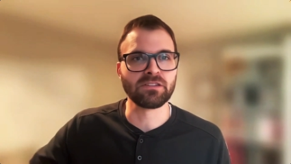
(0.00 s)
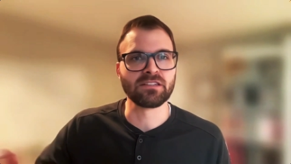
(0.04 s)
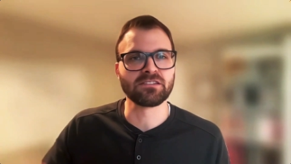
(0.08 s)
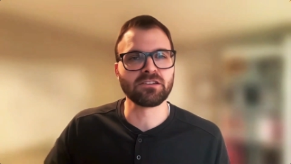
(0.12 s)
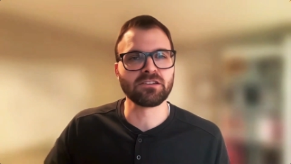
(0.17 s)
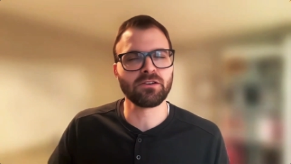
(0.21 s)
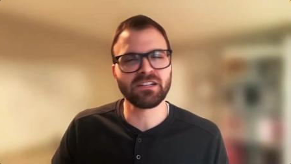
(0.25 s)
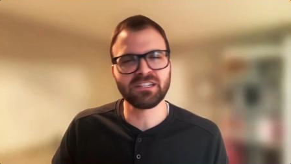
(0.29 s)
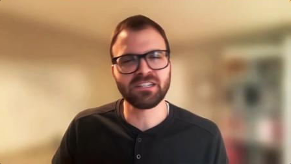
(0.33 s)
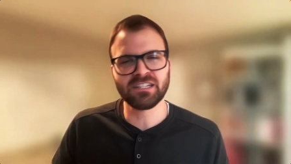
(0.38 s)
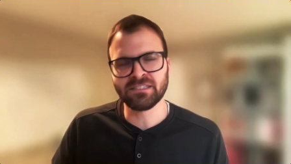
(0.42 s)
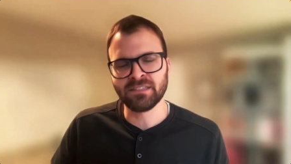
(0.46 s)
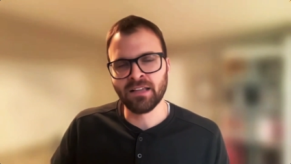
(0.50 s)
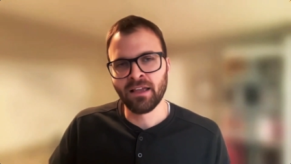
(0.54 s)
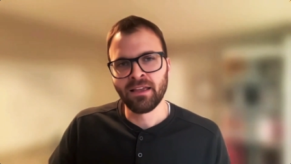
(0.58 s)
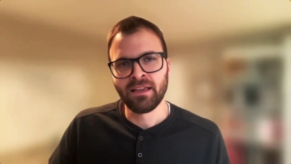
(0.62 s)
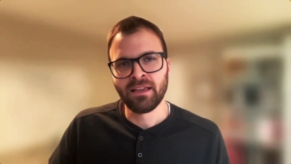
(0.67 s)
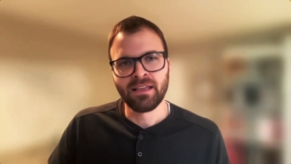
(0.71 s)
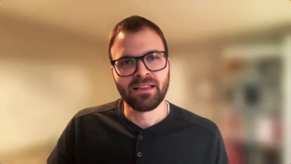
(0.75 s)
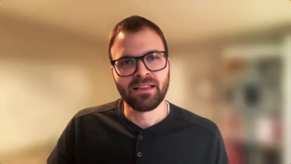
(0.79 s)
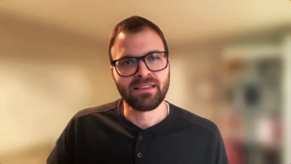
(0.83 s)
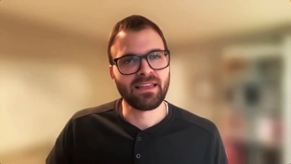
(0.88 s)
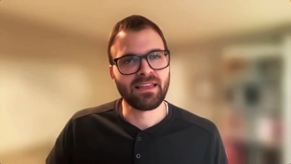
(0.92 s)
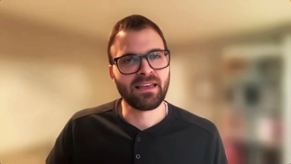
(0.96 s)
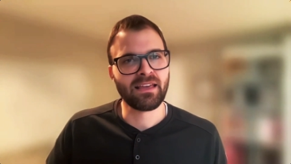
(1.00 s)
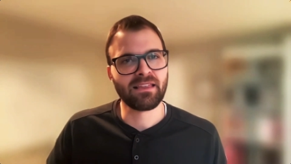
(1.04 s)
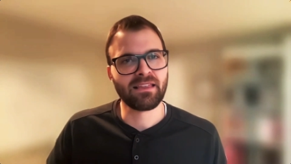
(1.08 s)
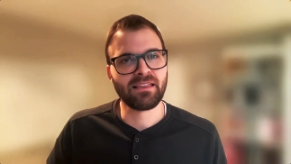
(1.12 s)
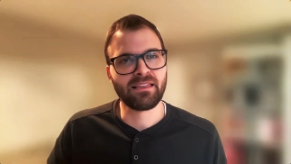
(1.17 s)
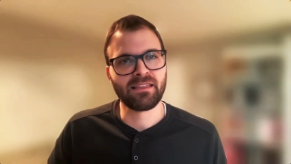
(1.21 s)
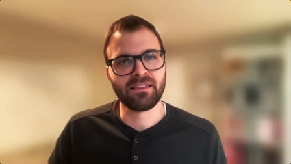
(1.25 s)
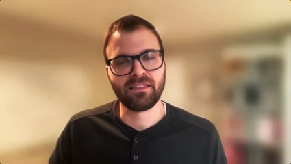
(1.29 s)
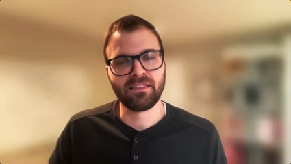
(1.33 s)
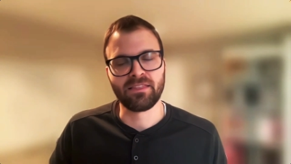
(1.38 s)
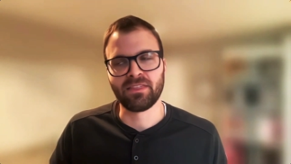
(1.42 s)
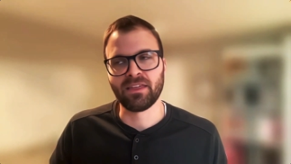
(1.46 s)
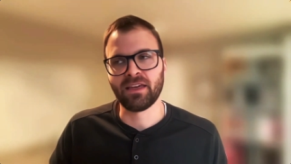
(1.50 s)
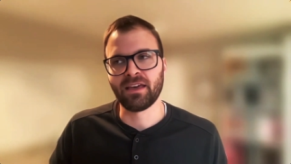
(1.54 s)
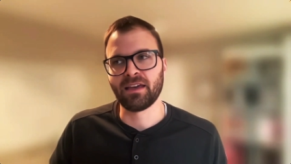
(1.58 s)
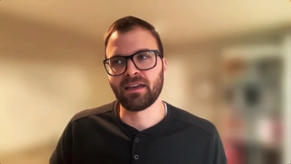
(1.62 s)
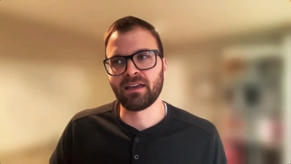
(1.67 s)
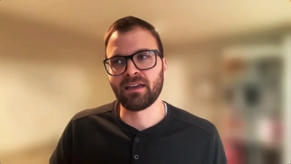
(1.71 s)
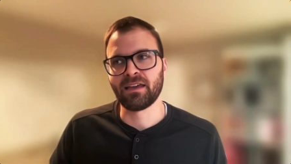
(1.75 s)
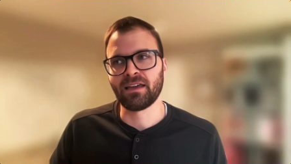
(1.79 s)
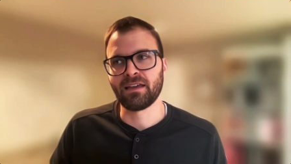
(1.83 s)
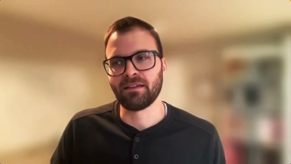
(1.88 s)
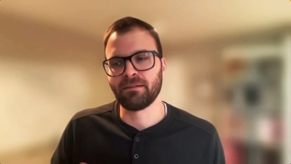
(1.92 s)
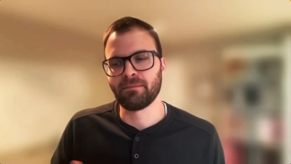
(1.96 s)
and so it just
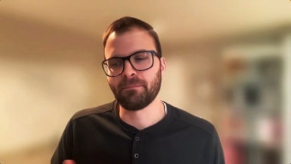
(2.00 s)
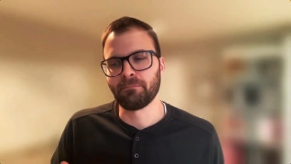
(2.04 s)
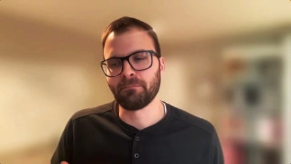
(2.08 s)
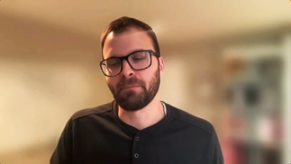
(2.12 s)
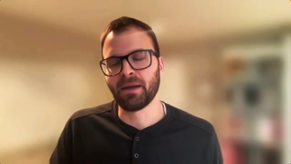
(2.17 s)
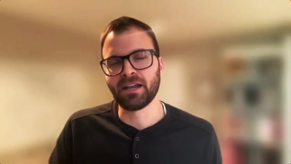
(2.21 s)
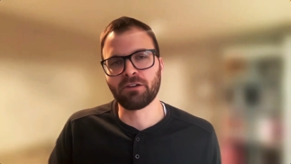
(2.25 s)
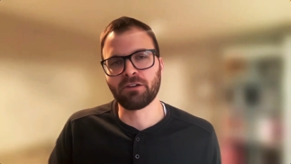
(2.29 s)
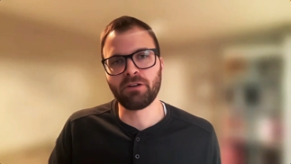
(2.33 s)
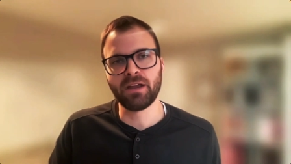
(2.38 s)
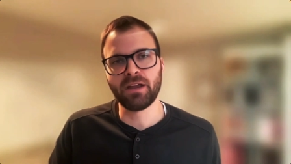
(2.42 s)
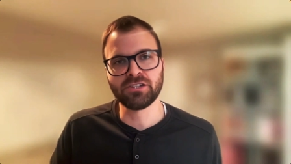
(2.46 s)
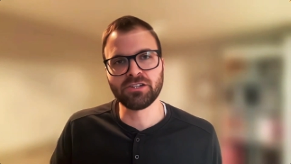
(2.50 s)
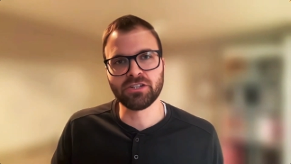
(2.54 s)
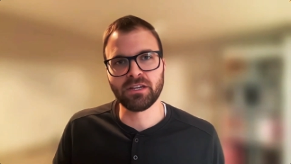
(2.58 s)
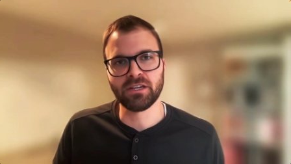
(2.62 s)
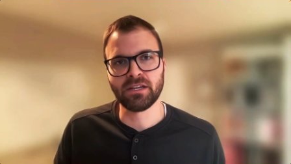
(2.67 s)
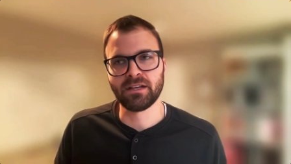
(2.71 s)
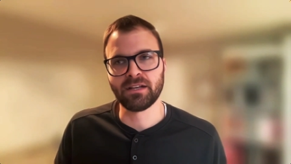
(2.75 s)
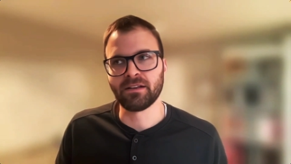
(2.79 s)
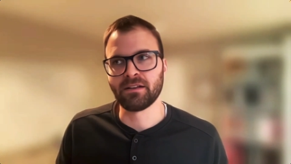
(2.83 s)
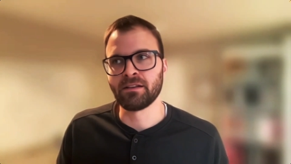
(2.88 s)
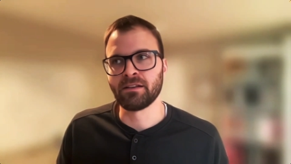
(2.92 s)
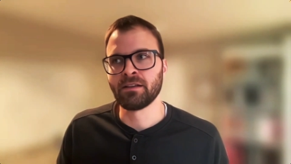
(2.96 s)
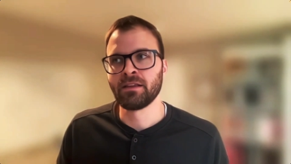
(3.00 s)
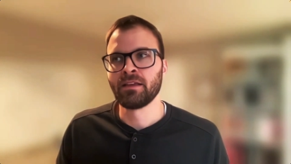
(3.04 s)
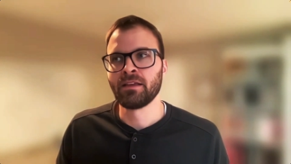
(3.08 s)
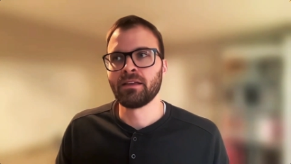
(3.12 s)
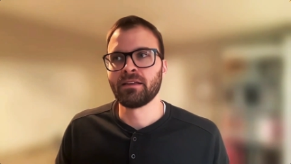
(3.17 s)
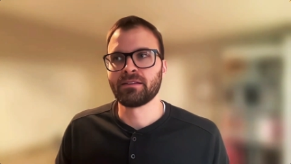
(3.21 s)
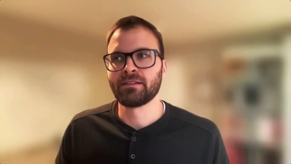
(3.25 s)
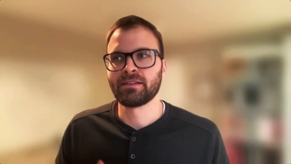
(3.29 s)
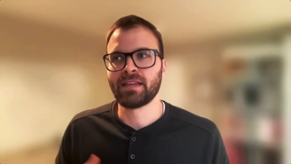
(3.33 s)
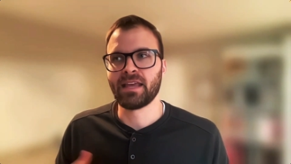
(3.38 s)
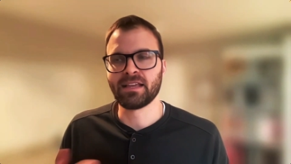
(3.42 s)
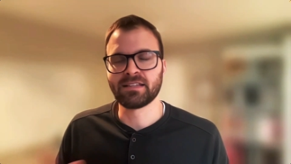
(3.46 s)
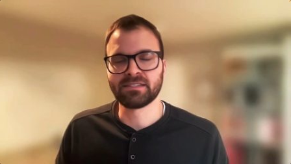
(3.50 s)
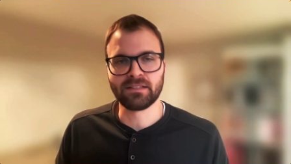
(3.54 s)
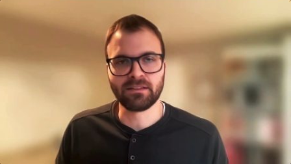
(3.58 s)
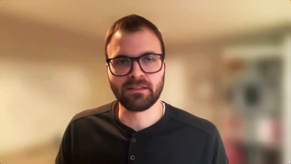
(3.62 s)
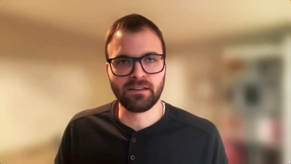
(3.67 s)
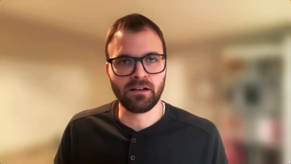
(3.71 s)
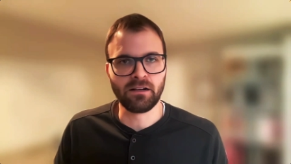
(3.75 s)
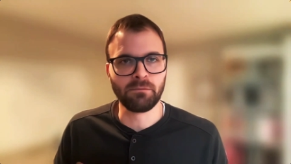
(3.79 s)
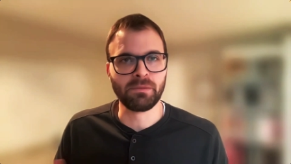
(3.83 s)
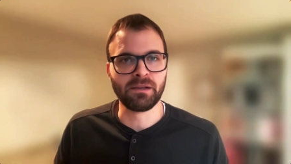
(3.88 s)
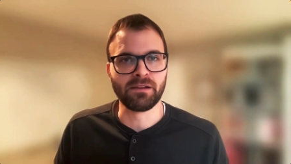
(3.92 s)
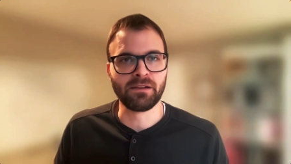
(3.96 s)
the migration takes a
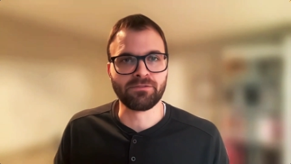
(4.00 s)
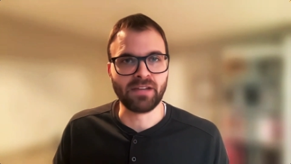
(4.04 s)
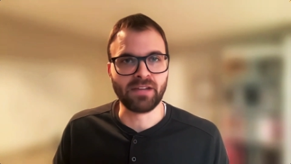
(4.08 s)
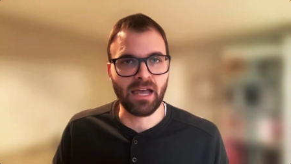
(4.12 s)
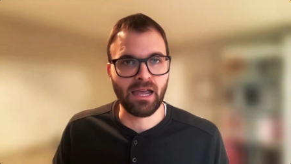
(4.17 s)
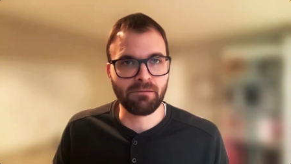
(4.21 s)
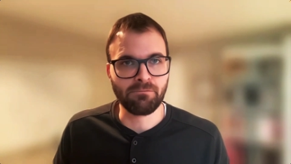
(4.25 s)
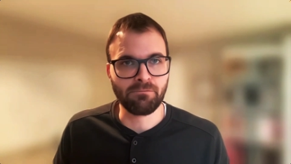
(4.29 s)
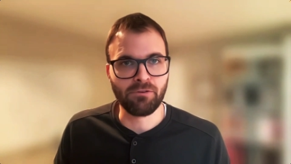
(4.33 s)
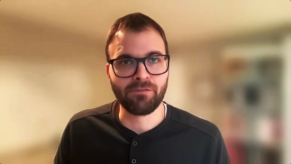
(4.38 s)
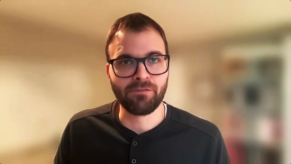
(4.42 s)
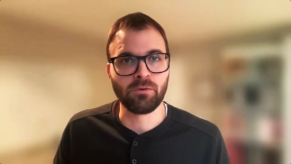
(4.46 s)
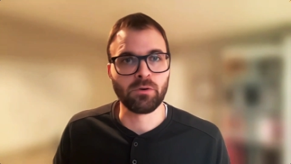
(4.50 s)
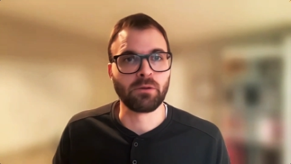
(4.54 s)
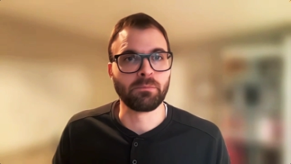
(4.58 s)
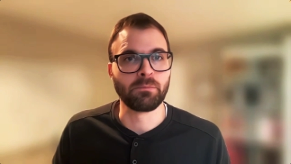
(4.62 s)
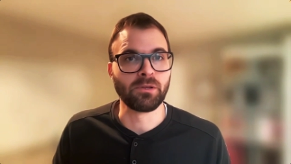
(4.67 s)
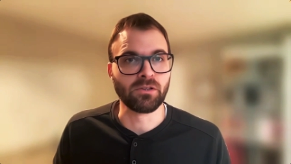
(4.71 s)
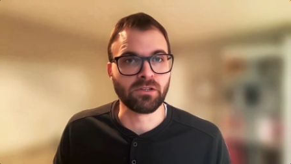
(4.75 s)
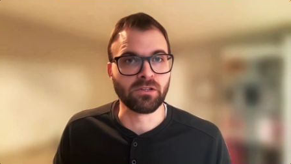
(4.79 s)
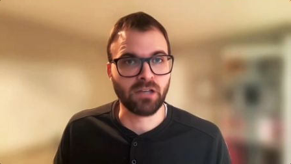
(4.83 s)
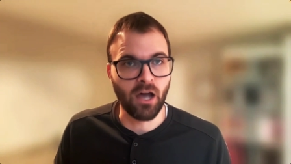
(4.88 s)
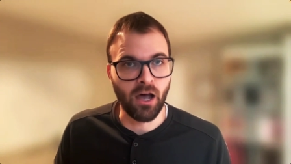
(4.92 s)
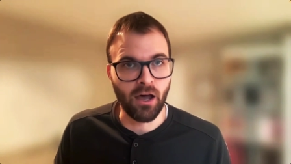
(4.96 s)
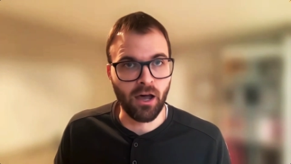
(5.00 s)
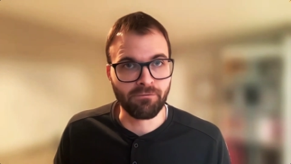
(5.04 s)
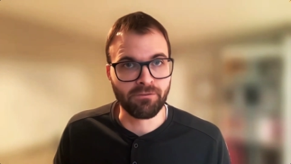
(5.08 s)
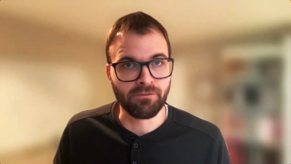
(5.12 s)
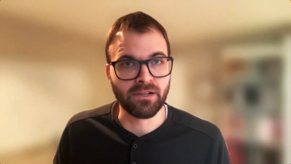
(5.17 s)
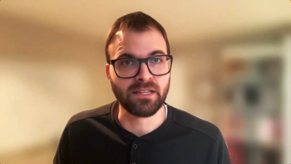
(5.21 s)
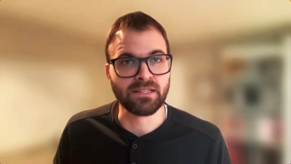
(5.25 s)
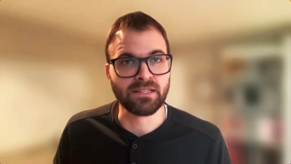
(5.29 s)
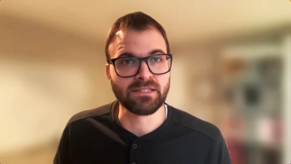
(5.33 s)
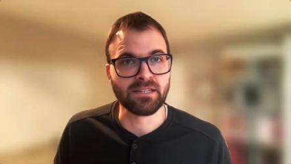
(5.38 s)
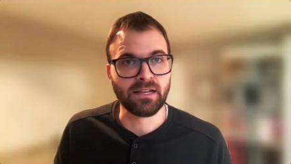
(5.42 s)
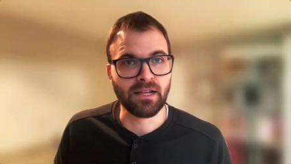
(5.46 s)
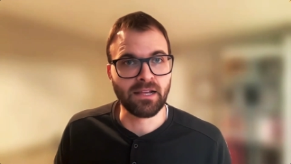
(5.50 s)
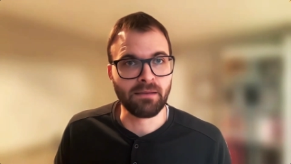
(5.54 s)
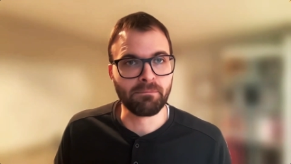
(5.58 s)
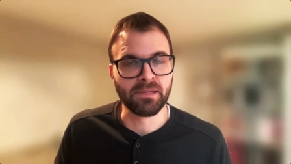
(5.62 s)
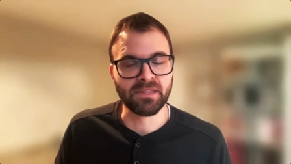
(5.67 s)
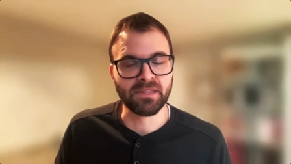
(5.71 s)
little bit of time for everyone to build confidence in it.